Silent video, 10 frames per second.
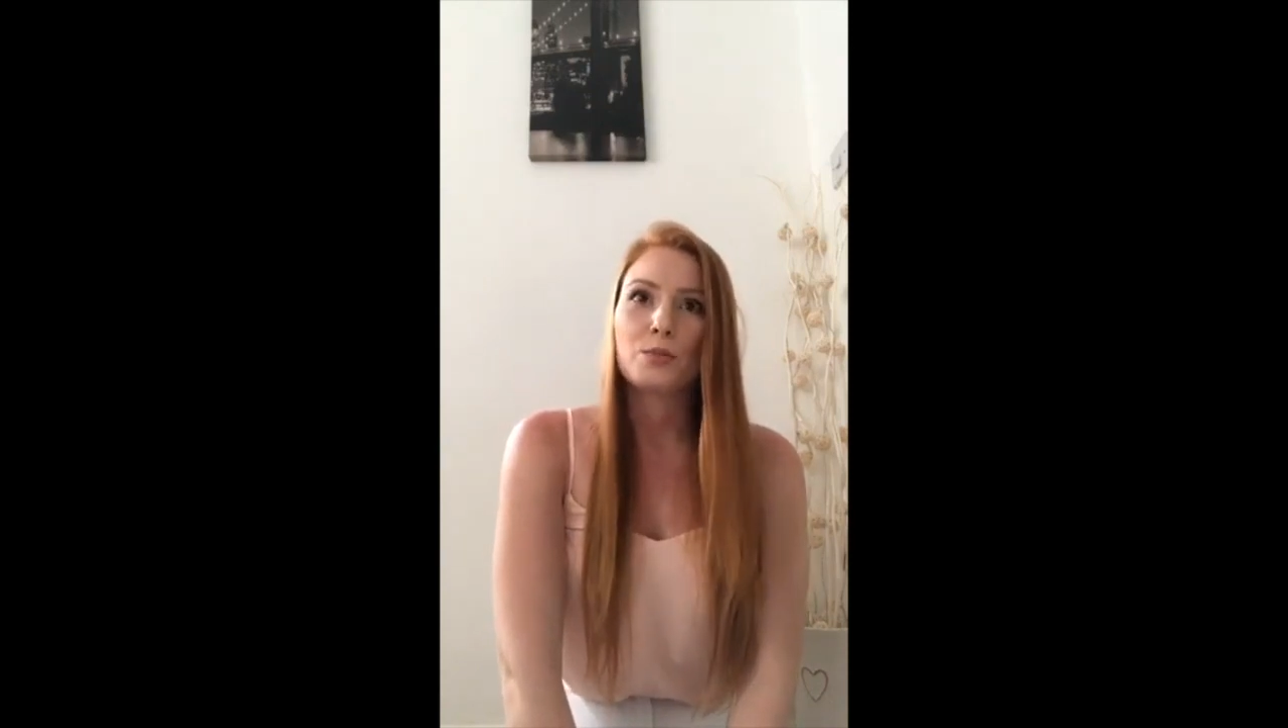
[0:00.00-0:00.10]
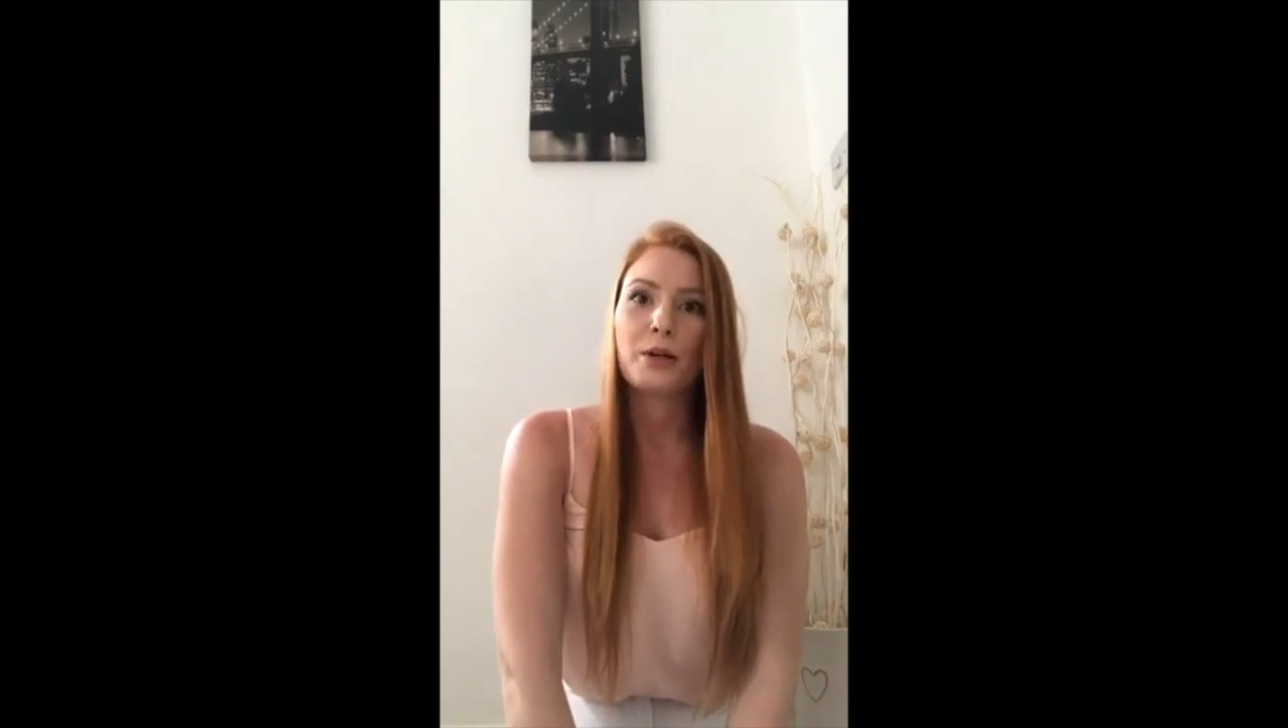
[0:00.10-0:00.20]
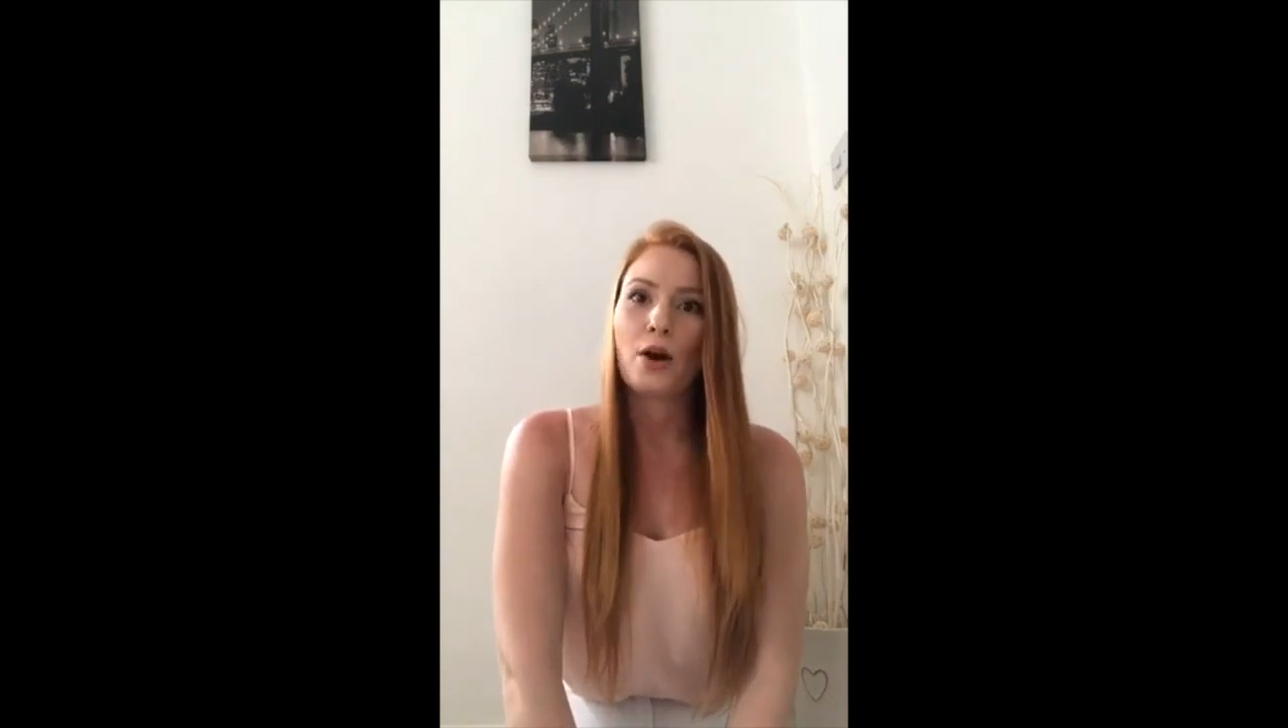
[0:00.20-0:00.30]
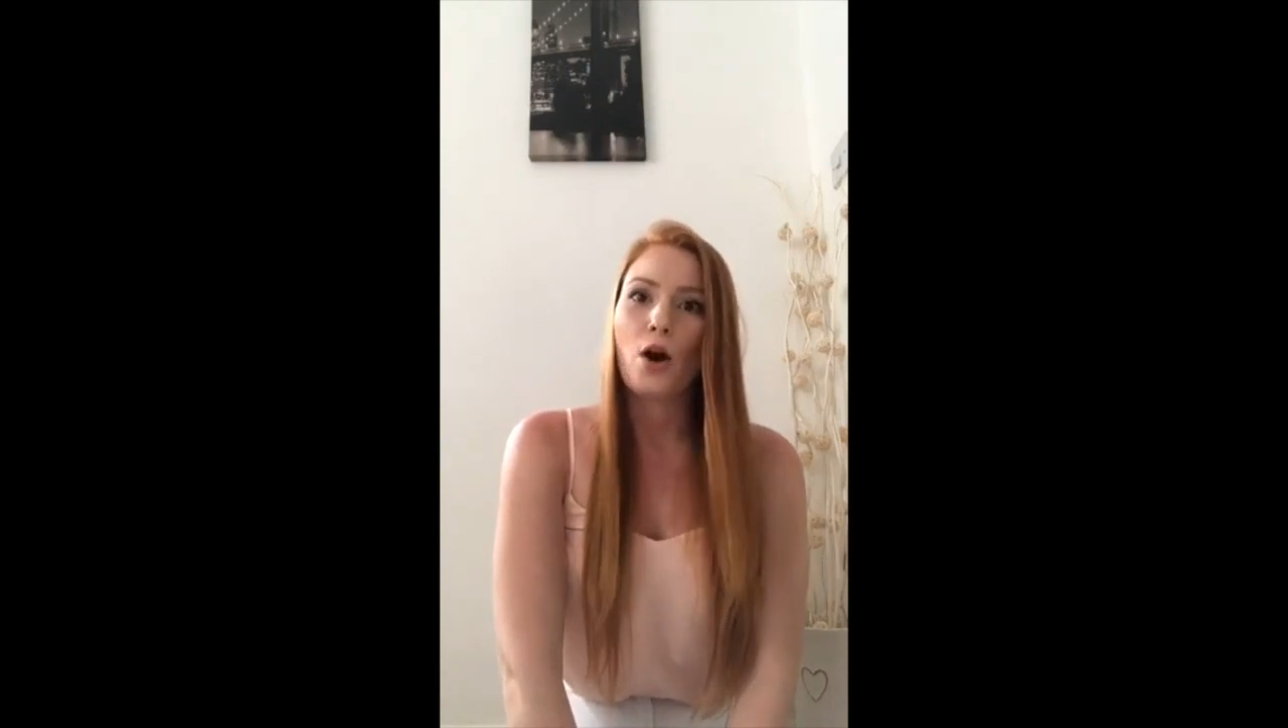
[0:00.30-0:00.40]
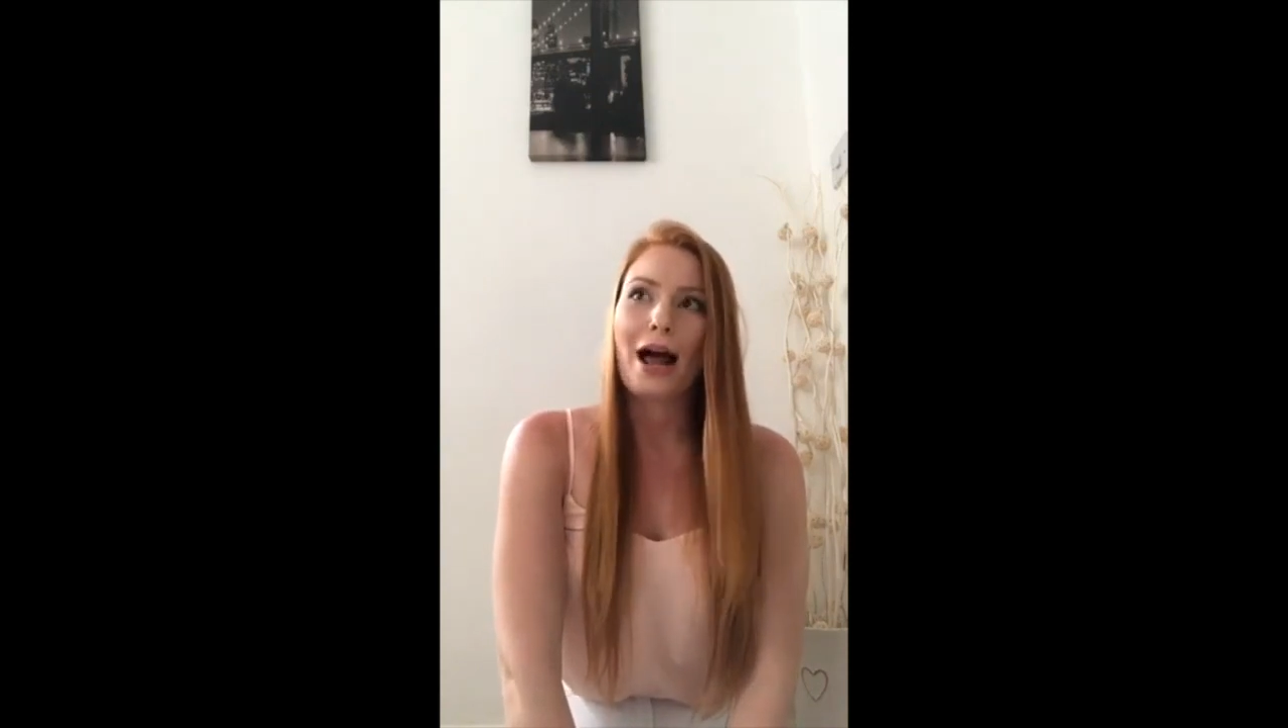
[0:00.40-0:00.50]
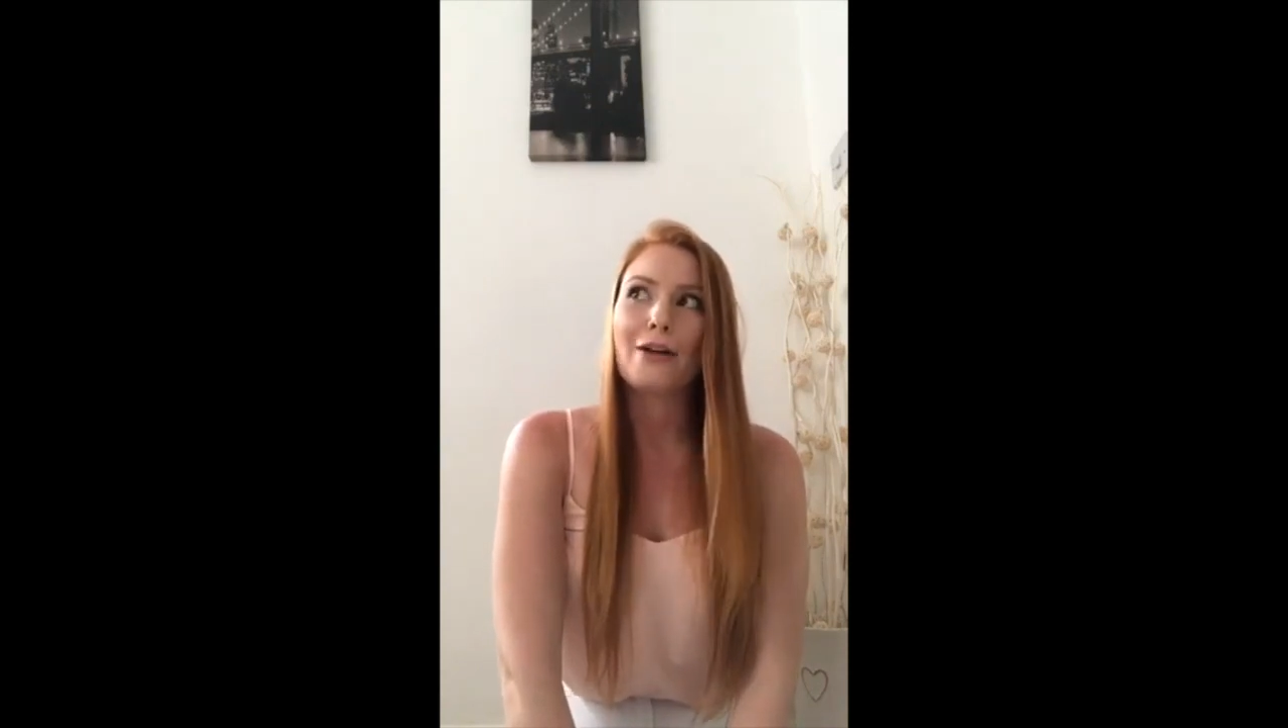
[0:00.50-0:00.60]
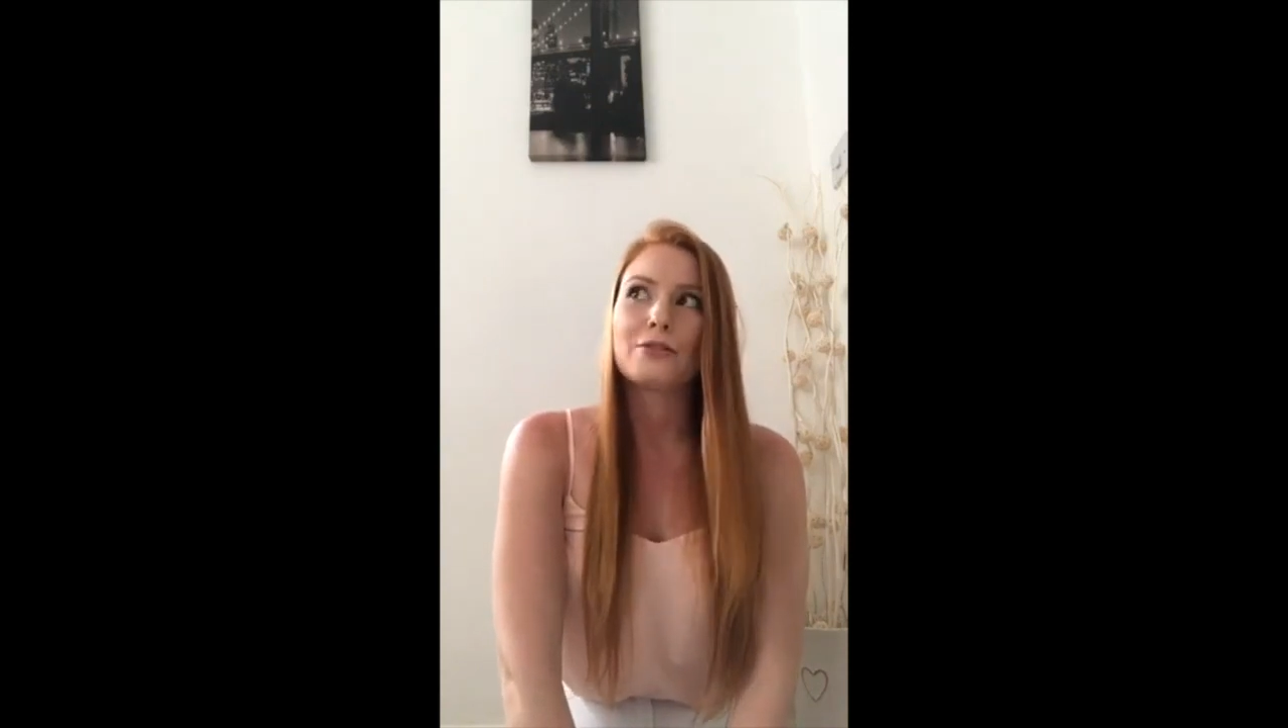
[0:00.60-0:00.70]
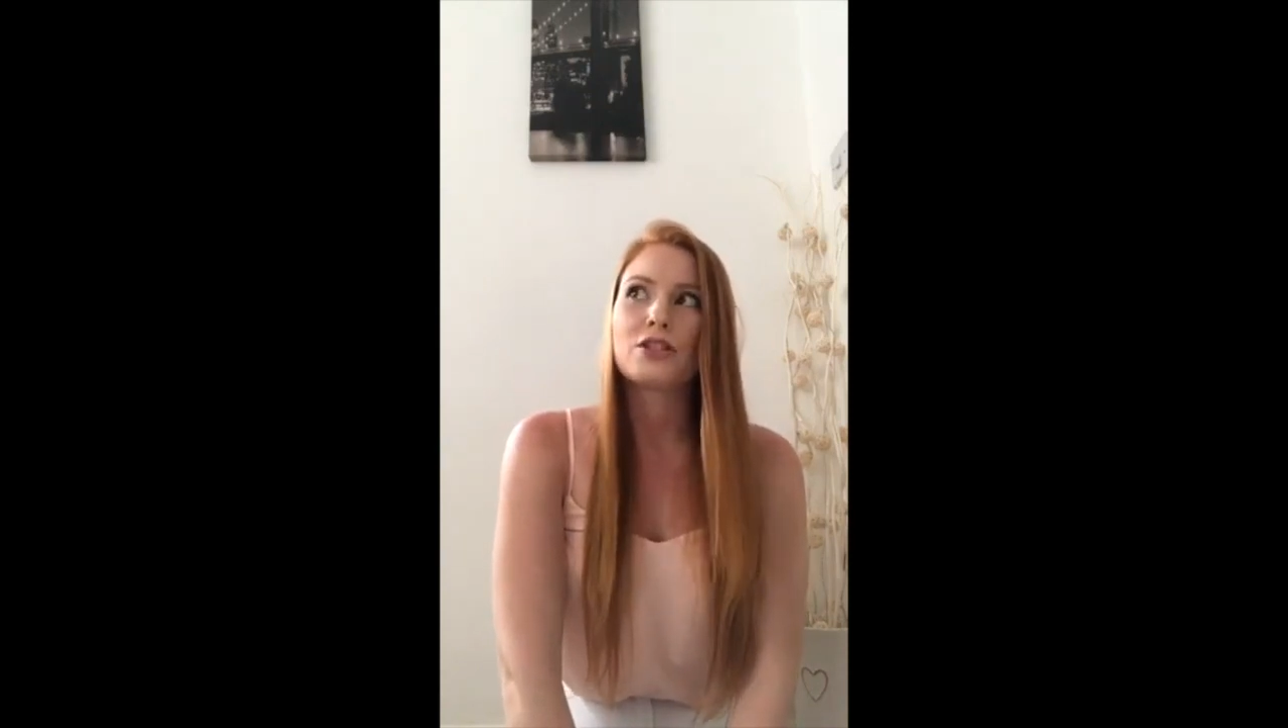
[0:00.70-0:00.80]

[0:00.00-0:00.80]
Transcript: we all have